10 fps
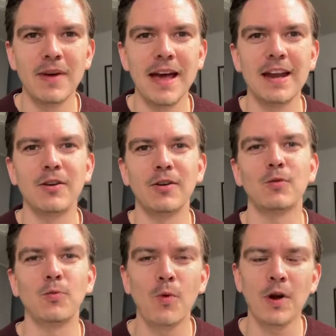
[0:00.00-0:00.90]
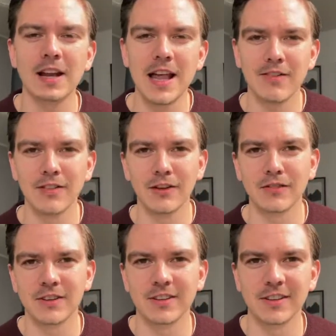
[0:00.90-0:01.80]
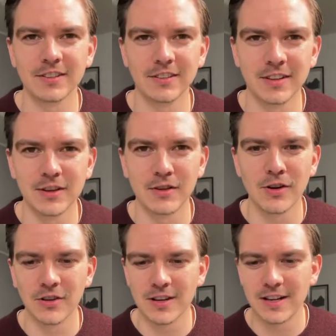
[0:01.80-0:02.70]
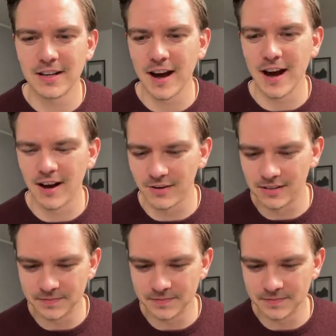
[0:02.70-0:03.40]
and on what level of consulting you currently are.